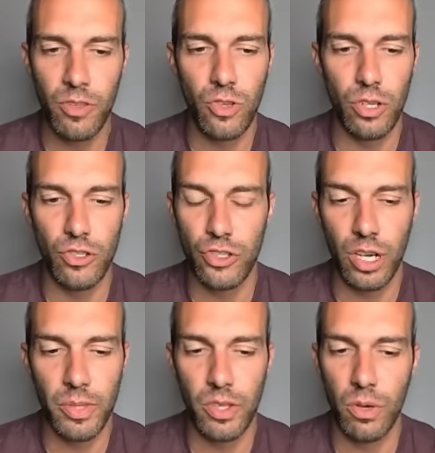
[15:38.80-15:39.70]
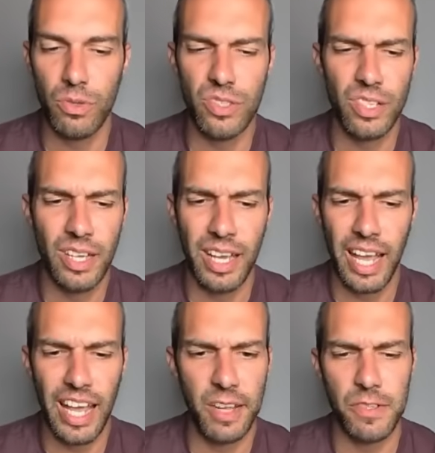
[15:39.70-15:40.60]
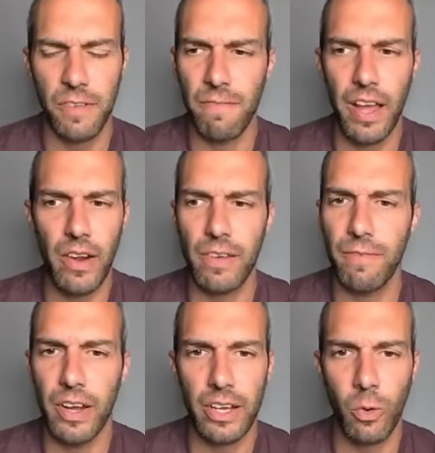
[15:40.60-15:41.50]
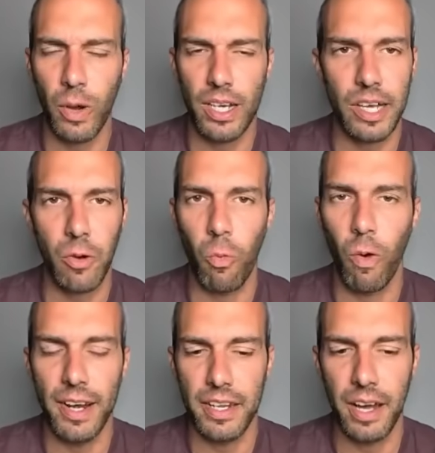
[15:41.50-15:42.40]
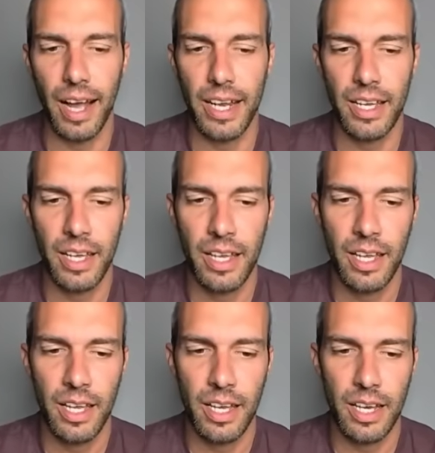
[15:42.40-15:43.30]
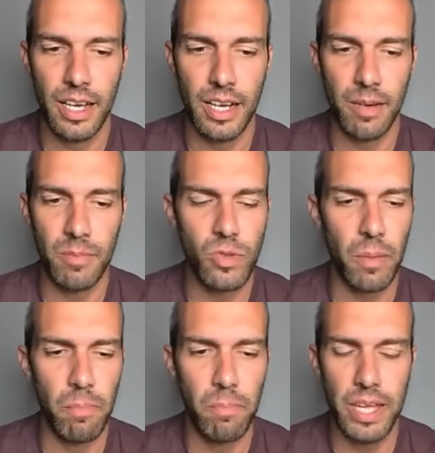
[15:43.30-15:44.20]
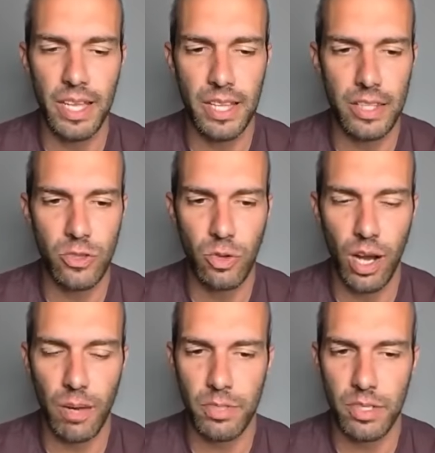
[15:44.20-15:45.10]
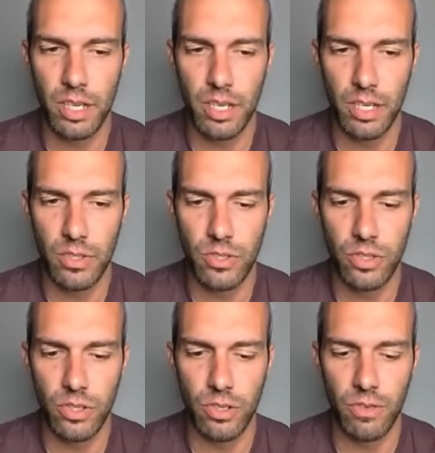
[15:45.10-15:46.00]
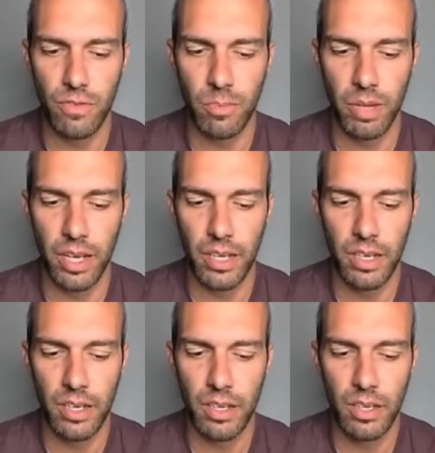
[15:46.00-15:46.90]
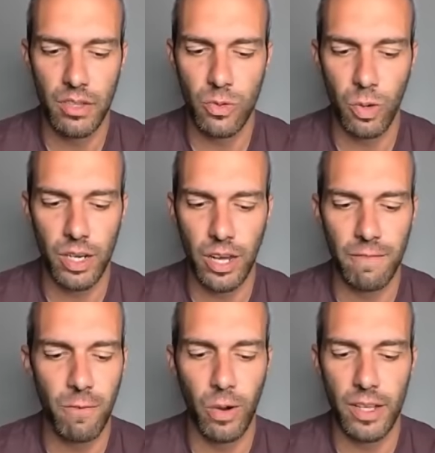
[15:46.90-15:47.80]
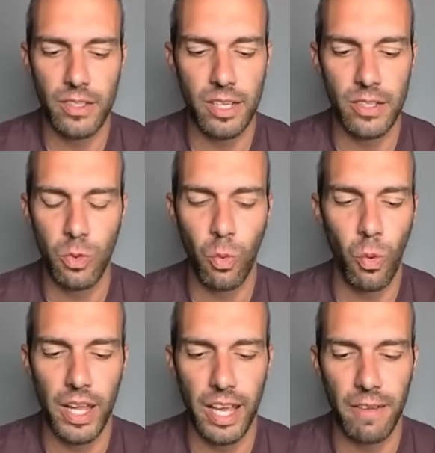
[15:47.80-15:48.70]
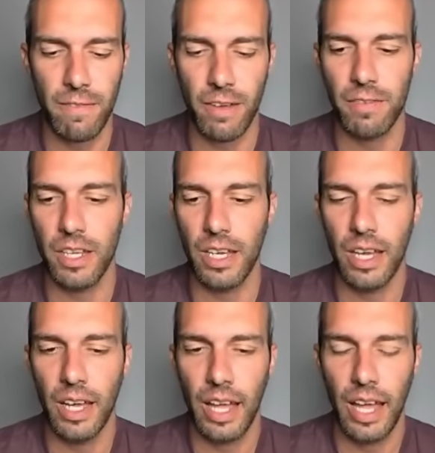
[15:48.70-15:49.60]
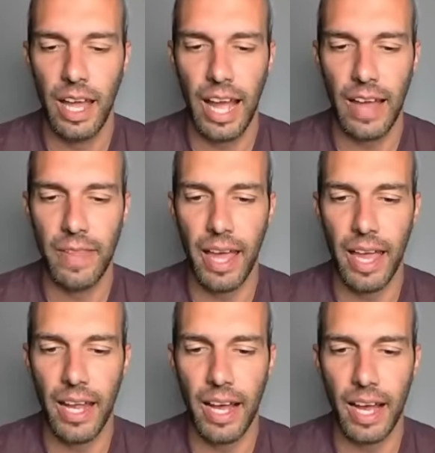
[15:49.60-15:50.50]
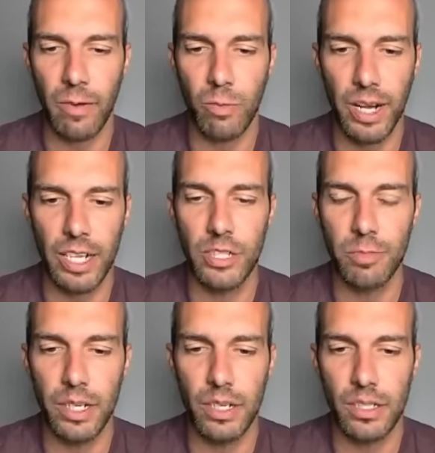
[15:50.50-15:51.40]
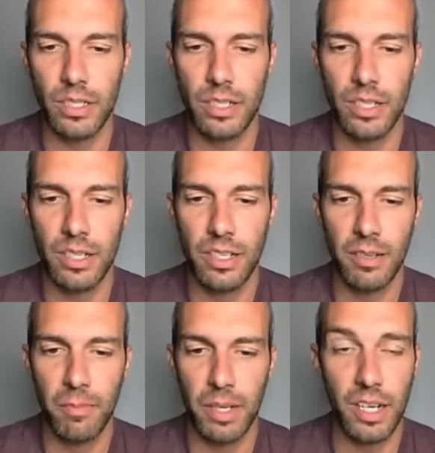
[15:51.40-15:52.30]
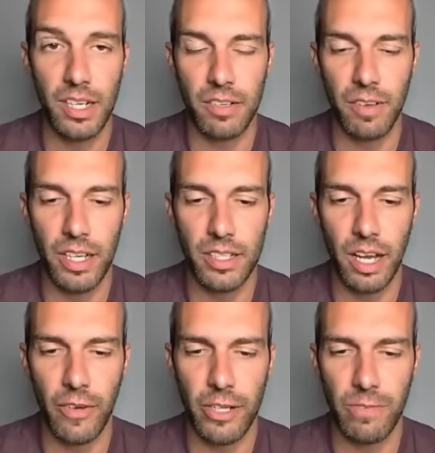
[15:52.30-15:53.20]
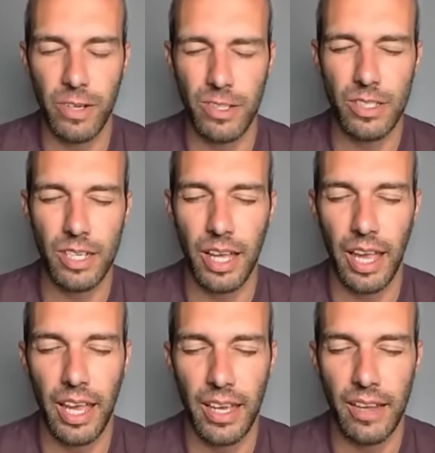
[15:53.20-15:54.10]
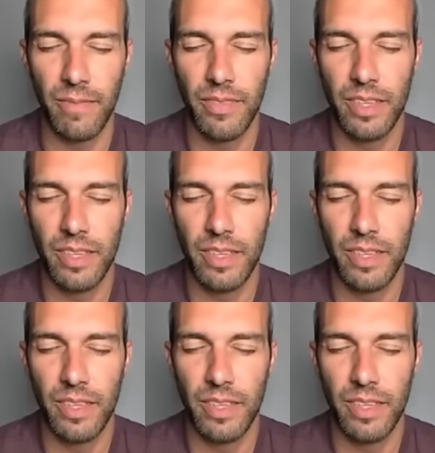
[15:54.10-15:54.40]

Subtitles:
So I started with those, and it was a very quick like 1 in 9. So I immediately dropped to from like 2940 to like 2850, and then I rage built because of it. I rage built a.